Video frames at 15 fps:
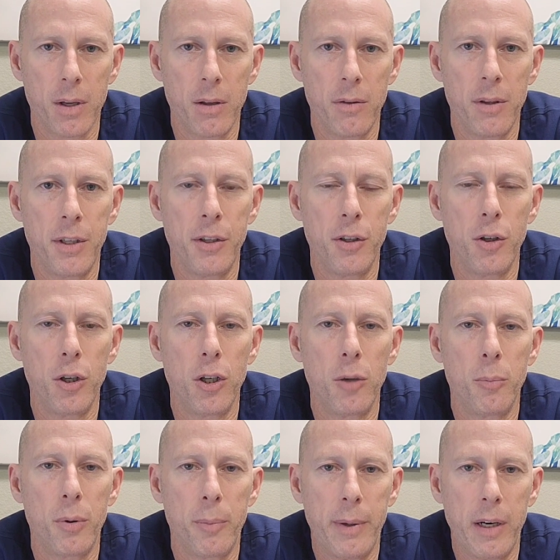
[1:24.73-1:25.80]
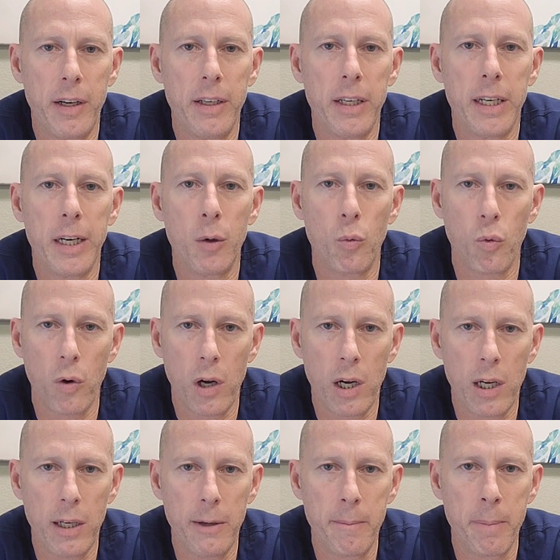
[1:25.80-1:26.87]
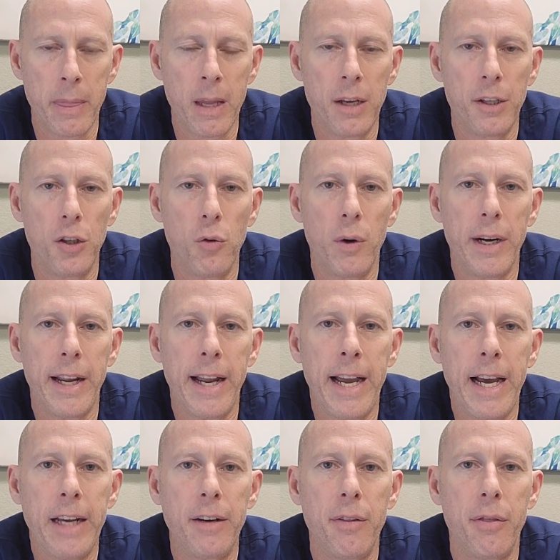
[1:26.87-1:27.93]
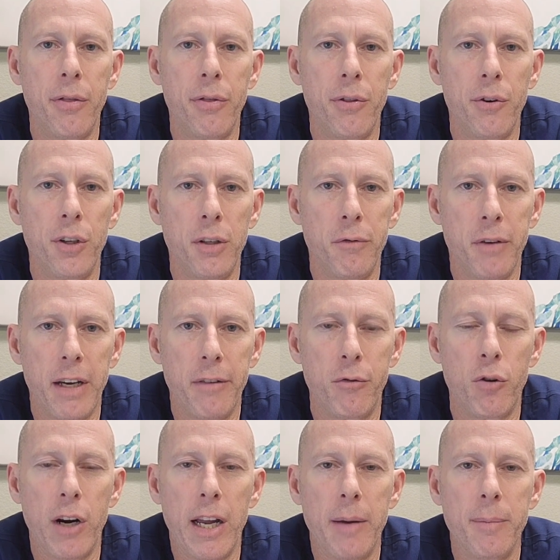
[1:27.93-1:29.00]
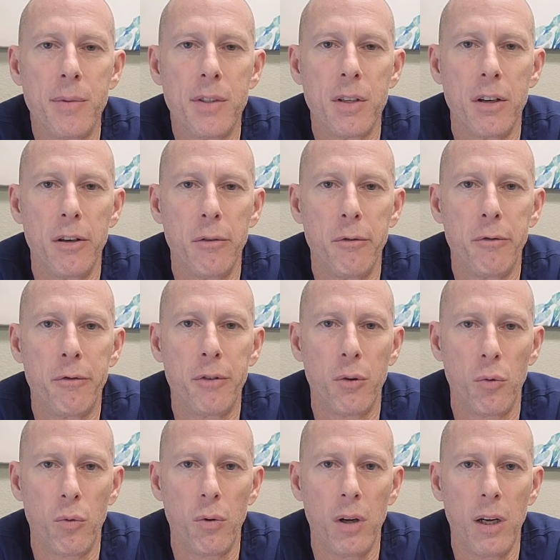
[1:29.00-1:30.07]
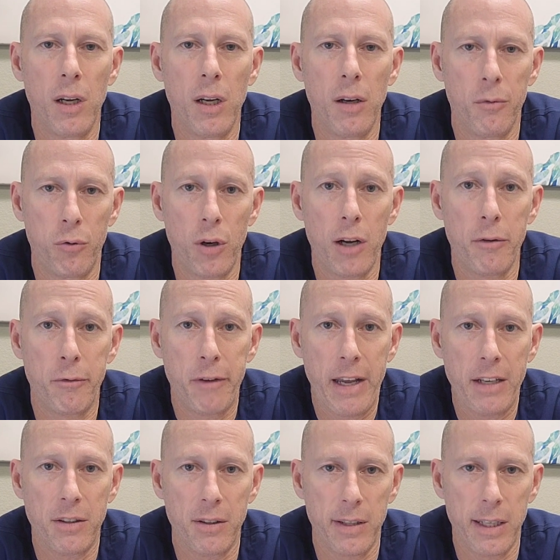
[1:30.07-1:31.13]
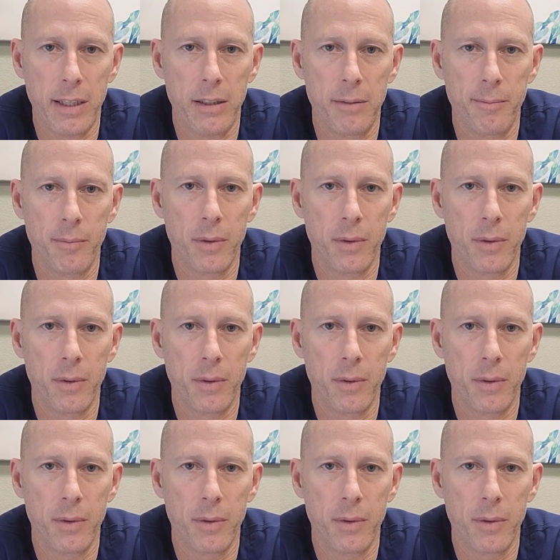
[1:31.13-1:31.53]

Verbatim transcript: that you're preparing, again, raw, you'll want to add 35 grams of, uh, of raw fat to that.